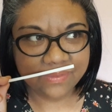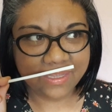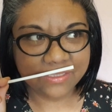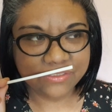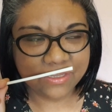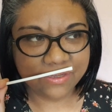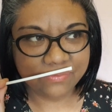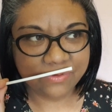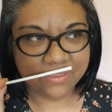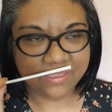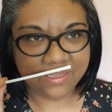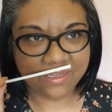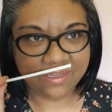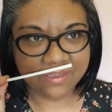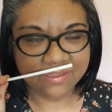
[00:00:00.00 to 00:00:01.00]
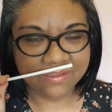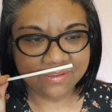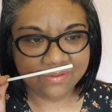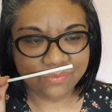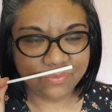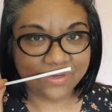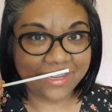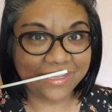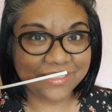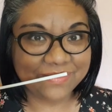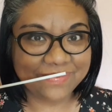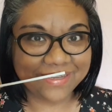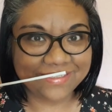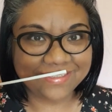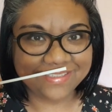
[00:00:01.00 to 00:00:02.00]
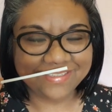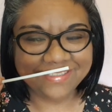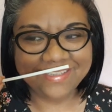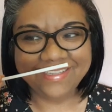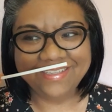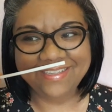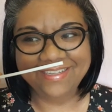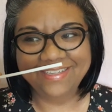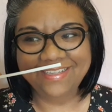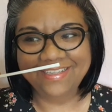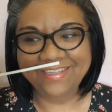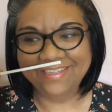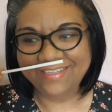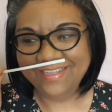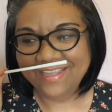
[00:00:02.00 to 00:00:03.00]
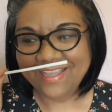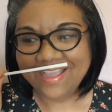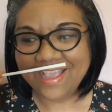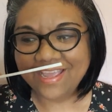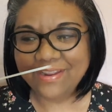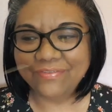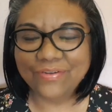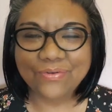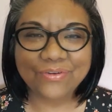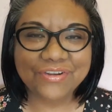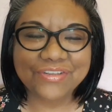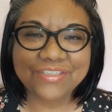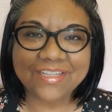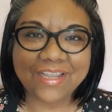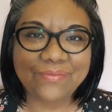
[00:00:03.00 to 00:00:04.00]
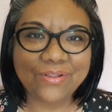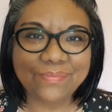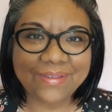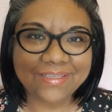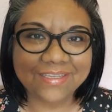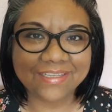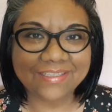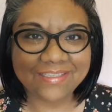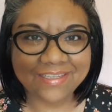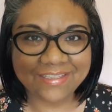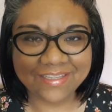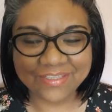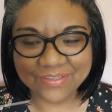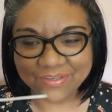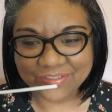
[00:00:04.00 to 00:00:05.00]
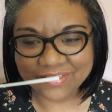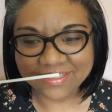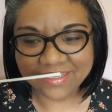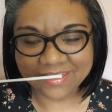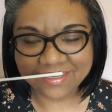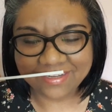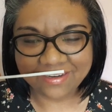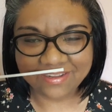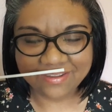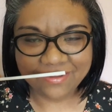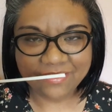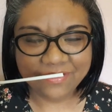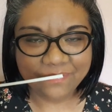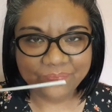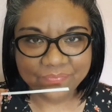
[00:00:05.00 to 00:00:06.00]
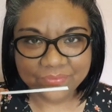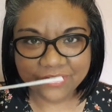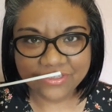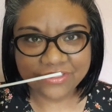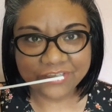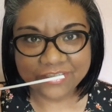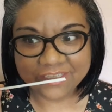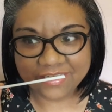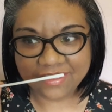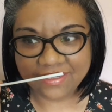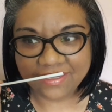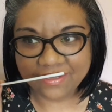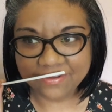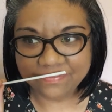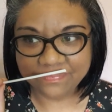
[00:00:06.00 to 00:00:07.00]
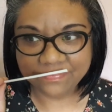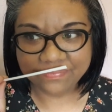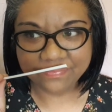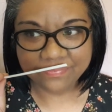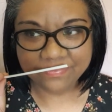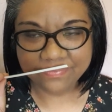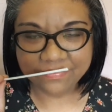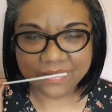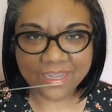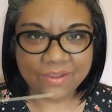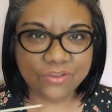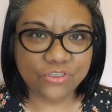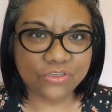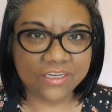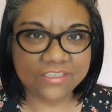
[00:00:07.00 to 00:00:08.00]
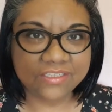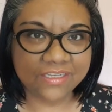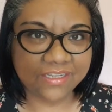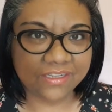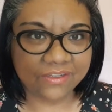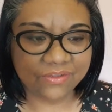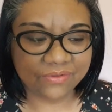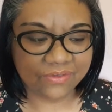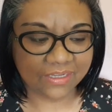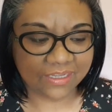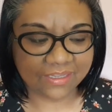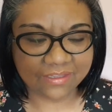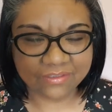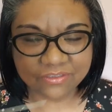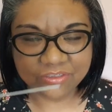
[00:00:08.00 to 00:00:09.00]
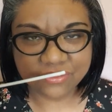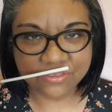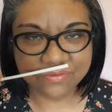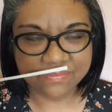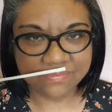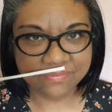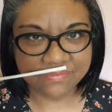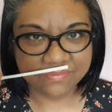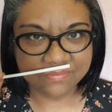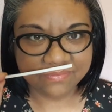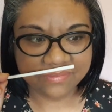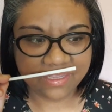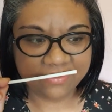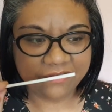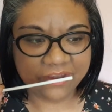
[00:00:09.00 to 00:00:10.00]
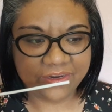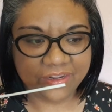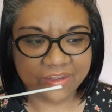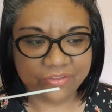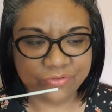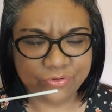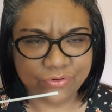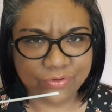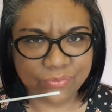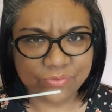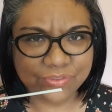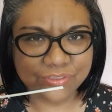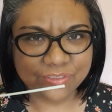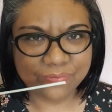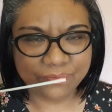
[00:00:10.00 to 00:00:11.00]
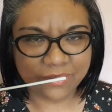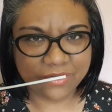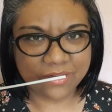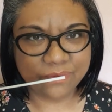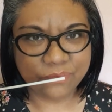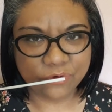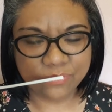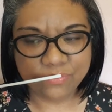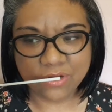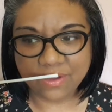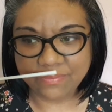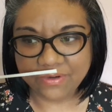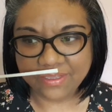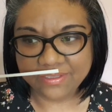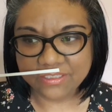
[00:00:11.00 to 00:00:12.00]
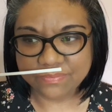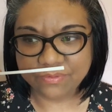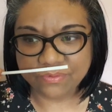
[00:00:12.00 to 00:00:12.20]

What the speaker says: It's not really what I expected. And of course, I will be testing this on skin to see how it dries down and if any other notes become more prominent.